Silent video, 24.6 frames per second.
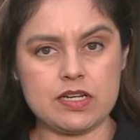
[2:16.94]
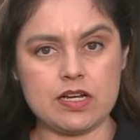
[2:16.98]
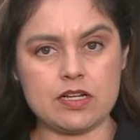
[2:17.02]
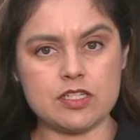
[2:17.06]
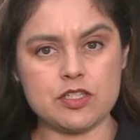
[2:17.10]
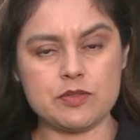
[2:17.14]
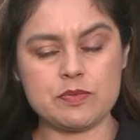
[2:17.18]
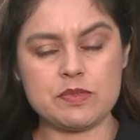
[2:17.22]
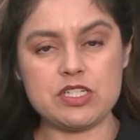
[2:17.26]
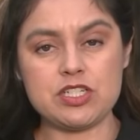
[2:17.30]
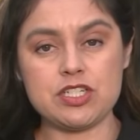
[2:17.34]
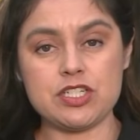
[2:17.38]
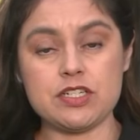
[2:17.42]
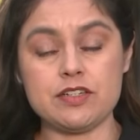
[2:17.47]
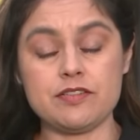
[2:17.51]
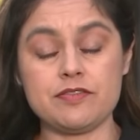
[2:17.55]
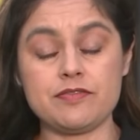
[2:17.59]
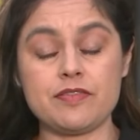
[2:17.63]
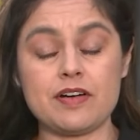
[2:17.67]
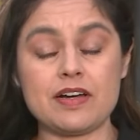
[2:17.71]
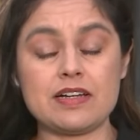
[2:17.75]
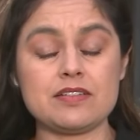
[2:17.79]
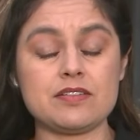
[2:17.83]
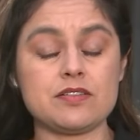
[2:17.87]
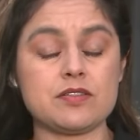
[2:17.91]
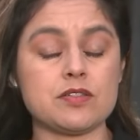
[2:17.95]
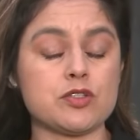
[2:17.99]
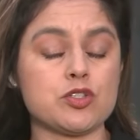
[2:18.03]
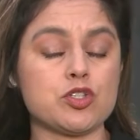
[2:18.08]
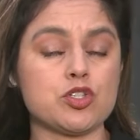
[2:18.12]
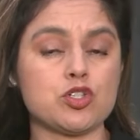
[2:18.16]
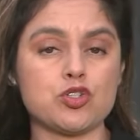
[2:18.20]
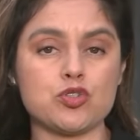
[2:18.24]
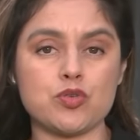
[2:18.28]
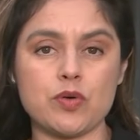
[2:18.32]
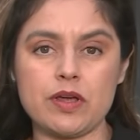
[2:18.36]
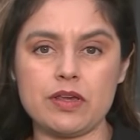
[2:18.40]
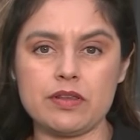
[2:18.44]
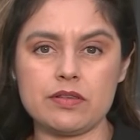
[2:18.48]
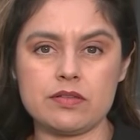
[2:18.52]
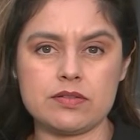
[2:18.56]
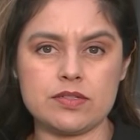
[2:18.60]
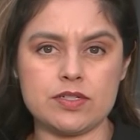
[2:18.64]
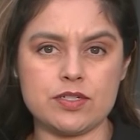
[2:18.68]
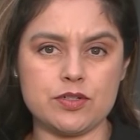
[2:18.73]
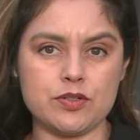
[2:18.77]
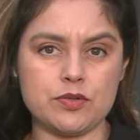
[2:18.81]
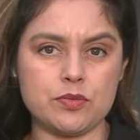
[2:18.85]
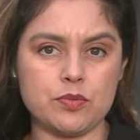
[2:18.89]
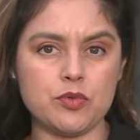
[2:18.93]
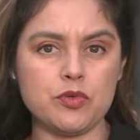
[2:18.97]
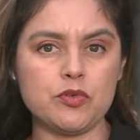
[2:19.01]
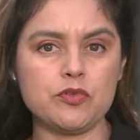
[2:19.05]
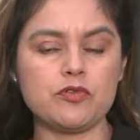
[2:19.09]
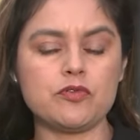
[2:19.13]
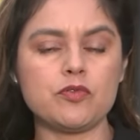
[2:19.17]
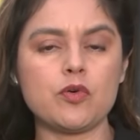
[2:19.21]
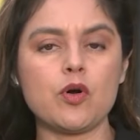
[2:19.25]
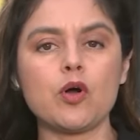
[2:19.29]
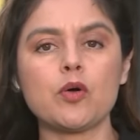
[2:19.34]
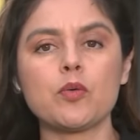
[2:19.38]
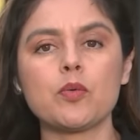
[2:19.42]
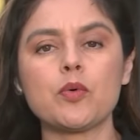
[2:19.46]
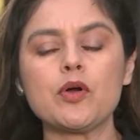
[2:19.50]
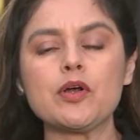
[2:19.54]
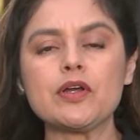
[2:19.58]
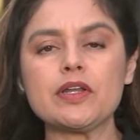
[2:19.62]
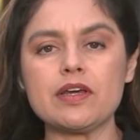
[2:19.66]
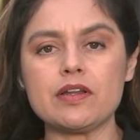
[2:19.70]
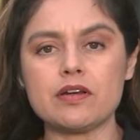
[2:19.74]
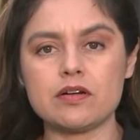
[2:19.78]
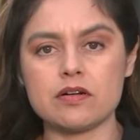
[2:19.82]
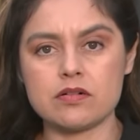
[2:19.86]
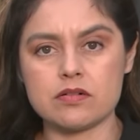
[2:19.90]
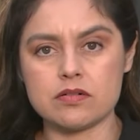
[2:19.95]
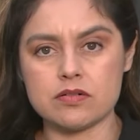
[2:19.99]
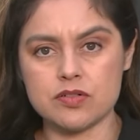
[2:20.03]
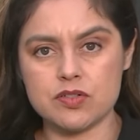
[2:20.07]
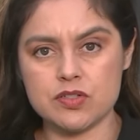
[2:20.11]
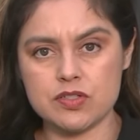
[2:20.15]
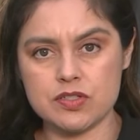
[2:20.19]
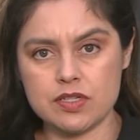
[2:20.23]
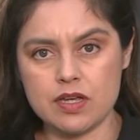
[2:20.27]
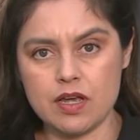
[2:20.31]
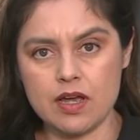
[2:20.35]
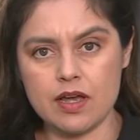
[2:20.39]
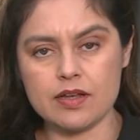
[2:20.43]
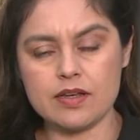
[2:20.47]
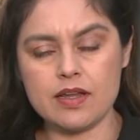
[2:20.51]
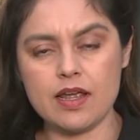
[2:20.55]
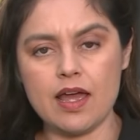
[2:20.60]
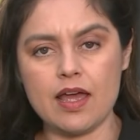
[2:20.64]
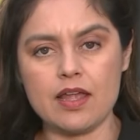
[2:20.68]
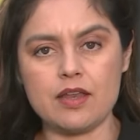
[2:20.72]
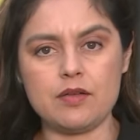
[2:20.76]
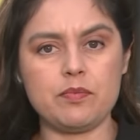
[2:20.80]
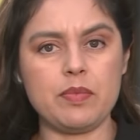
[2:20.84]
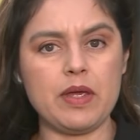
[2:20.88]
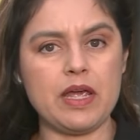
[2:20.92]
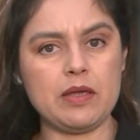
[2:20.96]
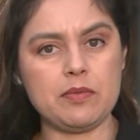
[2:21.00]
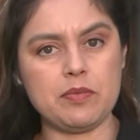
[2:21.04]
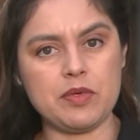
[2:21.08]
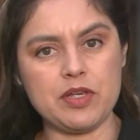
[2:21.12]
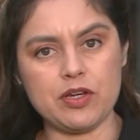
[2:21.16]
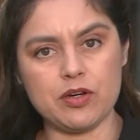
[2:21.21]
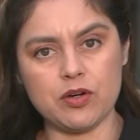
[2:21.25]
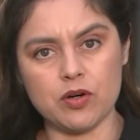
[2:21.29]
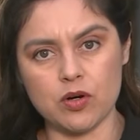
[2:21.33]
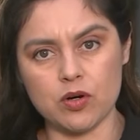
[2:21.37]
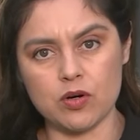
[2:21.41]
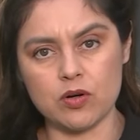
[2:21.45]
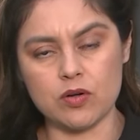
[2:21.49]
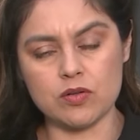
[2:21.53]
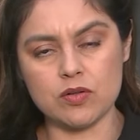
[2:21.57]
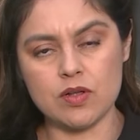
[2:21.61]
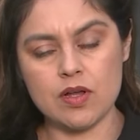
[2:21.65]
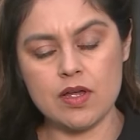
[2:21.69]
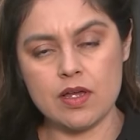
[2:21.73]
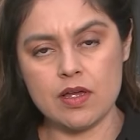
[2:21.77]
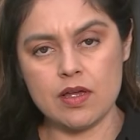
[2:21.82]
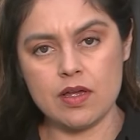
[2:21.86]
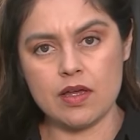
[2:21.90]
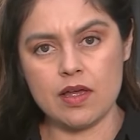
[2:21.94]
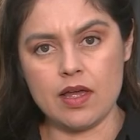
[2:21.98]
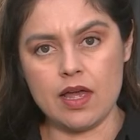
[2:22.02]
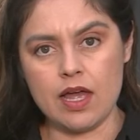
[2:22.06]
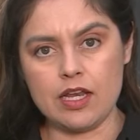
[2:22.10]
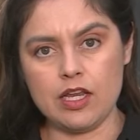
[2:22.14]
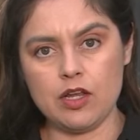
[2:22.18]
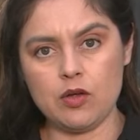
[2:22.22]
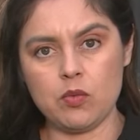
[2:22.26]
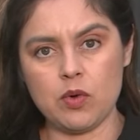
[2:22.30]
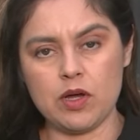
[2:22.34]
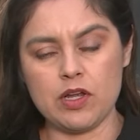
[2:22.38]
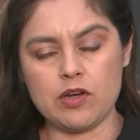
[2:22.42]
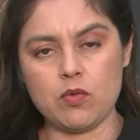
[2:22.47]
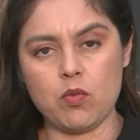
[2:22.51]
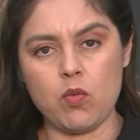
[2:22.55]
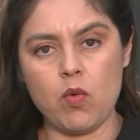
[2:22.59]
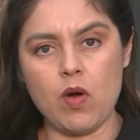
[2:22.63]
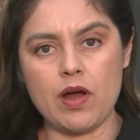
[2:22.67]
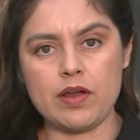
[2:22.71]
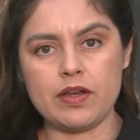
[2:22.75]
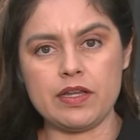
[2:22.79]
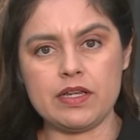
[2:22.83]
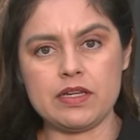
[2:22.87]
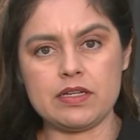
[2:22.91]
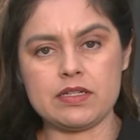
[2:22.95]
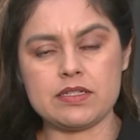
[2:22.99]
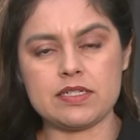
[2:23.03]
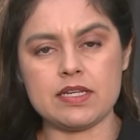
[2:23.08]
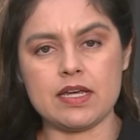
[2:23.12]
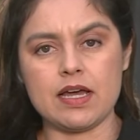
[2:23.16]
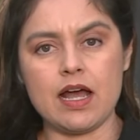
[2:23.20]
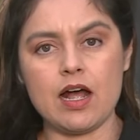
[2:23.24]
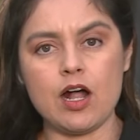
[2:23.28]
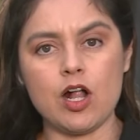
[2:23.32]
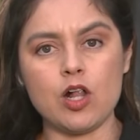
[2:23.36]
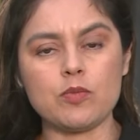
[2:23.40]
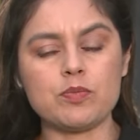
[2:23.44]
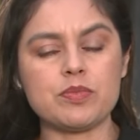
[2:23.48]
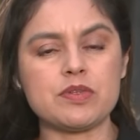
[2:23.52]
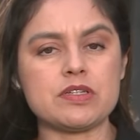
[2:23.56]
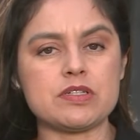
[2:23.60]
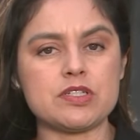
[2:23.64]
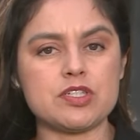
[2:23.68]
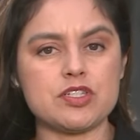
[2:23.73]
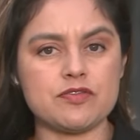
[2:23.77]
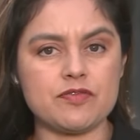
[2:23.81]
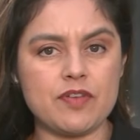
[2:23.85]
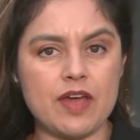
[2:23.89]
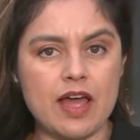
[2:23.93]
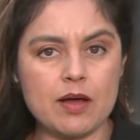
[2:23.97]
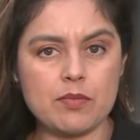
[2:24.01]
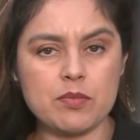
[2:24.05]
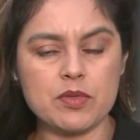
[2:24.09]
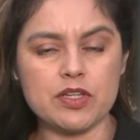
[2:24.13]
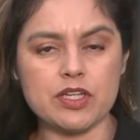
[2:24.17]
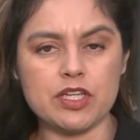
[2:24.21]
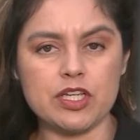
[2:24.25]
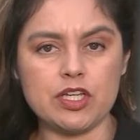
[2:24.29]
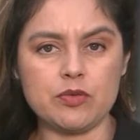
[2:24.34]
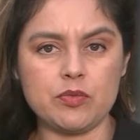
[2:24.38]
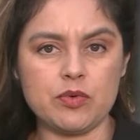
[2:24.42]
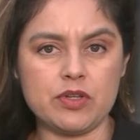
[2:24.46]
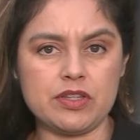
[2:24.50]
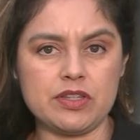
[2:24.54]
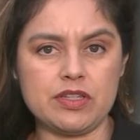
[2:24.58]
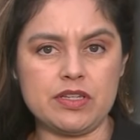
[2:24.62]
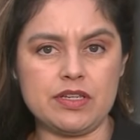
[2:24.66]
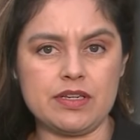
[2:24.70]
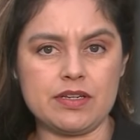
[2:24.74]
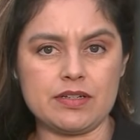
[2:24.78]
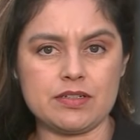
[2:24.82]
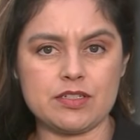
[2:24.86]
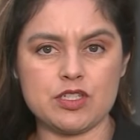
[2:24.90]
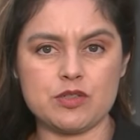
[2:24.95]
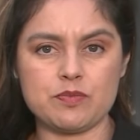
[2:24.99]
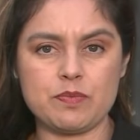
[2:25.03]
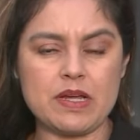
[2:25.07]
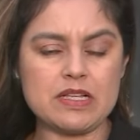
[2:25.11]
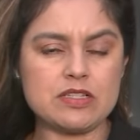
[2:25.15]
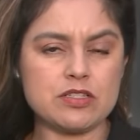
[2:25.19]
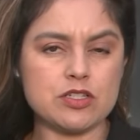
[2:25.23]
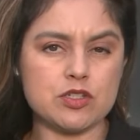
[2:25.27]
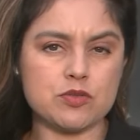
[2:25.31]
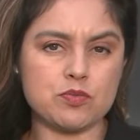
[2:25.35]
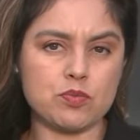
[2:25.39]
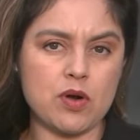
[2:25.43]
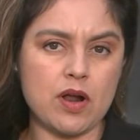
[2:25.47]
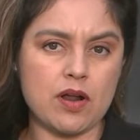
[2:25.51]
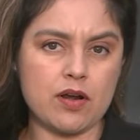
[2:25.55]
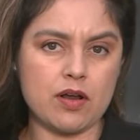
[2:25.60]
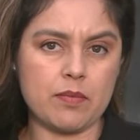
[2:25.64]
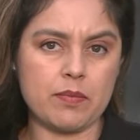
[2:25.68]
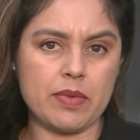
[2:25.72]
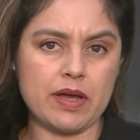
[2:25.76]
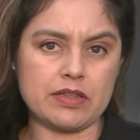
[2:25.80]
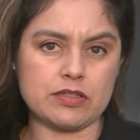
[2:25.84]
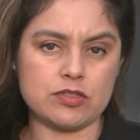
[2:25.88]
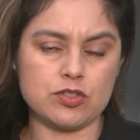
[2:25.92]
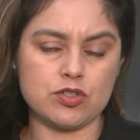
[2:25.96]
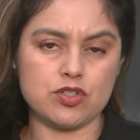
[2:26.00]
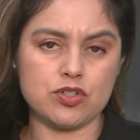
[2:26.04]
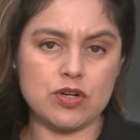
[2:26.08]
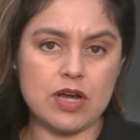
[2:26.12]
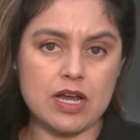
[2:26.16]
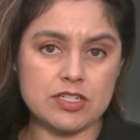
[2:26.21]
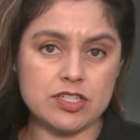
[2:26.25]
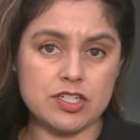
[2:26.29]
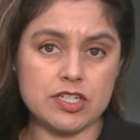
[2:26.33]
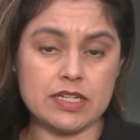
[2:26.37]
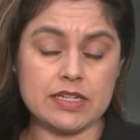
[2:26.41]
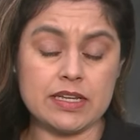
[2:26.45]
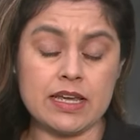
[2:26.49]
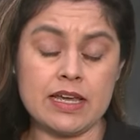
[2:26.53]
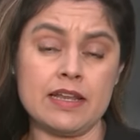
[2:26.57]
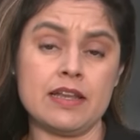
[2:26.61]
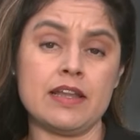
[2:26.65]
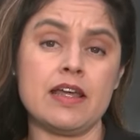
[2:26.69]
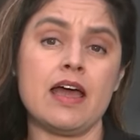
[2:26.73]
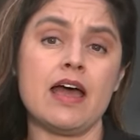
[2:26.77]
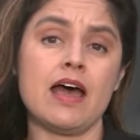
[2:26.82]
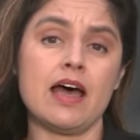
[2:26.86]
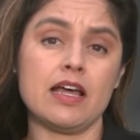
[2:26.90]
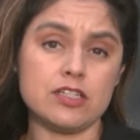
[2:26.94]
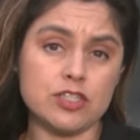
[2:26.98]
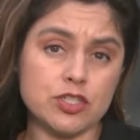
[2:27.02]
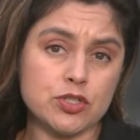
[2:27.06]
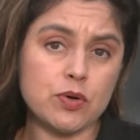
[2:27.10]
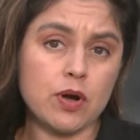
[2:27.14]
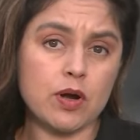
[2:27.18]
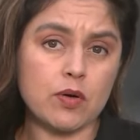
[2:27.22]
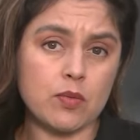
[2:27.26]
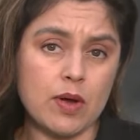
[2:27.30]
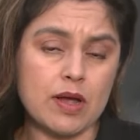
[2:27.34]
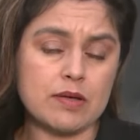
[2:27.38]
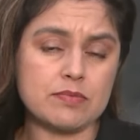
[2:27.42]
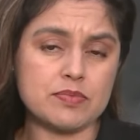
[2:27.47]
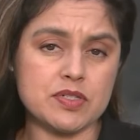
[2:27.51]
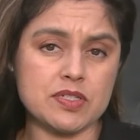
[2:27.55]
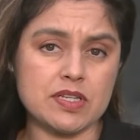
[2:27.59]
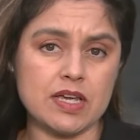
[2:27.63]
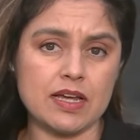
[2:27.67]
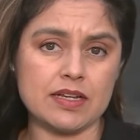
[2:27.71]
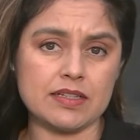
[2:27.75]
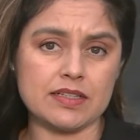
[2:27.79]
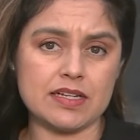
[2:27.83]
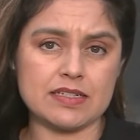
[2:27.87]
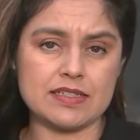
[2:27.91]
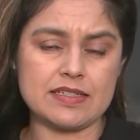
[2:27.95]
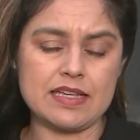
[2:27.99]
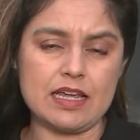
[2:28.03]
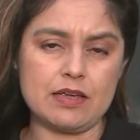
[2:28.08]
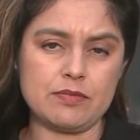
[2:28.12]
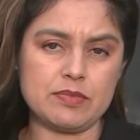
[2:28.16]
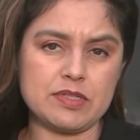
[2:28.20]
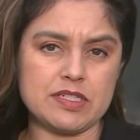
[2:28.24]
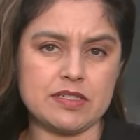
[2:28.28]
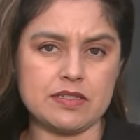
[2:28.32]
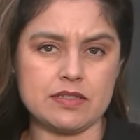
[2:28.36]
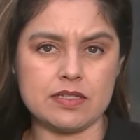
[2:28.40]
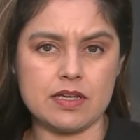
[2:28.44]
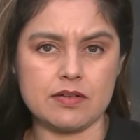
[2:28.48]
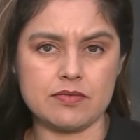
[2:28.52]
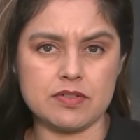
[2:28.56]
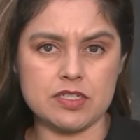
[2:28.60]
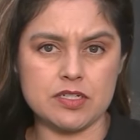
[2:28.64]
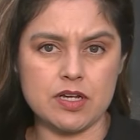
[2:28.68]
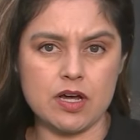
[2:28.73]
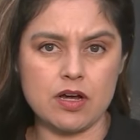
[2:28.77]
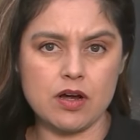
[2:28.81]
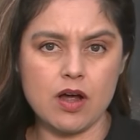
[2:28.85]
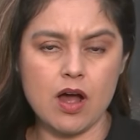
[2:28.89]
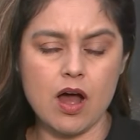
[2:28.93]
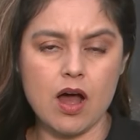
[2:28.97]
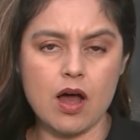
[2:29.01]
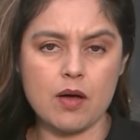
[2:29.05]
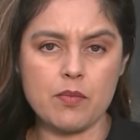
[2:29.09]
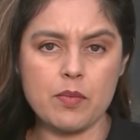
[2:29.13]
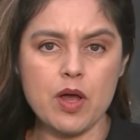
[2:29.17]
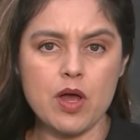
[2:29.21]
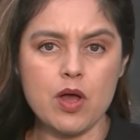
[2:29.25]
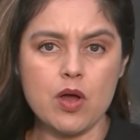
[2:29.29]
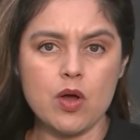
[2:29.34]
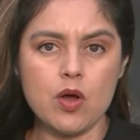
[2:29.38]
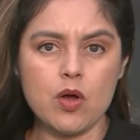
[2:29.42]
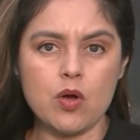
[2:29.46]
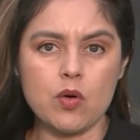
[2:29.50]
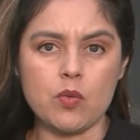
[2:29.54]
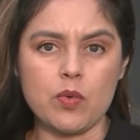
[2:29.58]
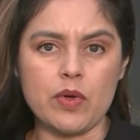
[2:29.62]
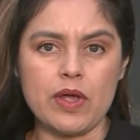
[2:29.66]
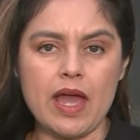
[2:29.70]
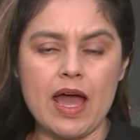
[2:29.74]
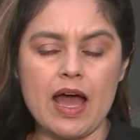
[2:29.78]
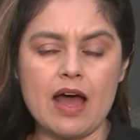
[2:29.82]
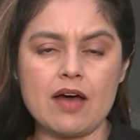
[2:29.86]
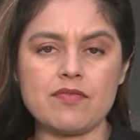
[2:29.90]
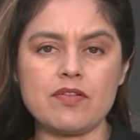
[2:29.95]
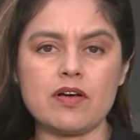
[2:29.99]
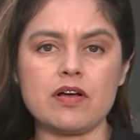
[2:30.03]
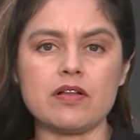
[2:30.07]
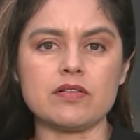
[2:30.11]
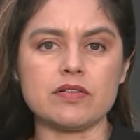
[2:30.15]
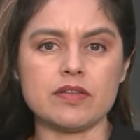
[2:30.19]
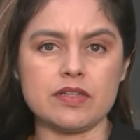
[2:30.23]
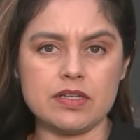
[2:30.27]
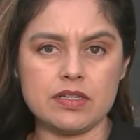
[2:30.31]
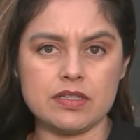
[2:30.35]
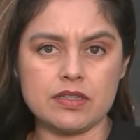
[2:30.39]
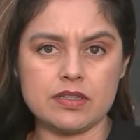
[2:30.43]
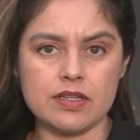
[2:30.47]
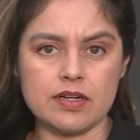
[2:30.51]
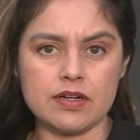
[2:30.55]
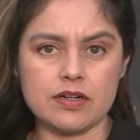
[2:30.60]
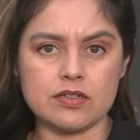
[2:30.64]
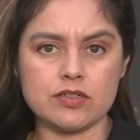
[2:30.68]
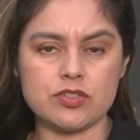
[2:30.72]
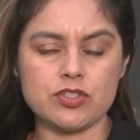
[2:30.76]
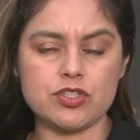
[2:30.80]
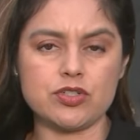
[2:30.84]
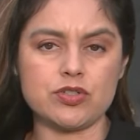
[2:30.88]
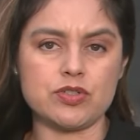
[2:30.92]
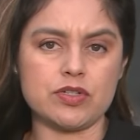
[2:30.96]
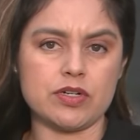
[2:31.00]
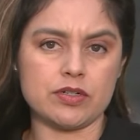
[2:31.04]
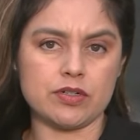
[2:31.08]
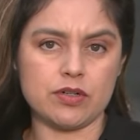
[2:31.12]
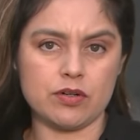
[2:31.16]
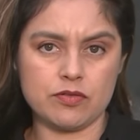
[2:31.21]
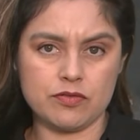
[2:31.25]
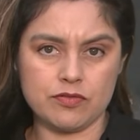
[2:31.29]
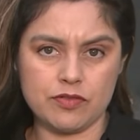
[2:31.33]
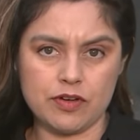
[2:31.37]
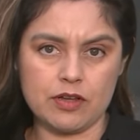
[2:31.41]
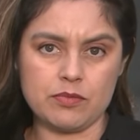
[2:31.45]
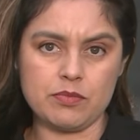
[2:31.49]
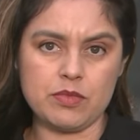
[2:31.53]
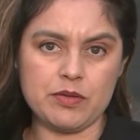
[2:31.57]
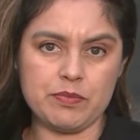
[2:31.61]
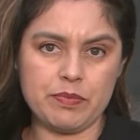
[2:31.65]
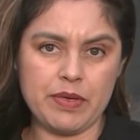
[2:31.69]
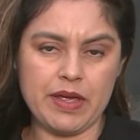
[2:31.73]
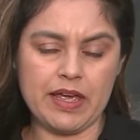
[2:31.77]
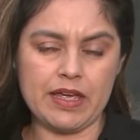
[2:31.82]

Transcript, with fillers: tells me she finds the strength to move forward in her son and baby girl. Anyone wanting to help this family with the expenses brought on by this tragedy can head to our website. That's abc7.com. We have a link there to their GoFundMe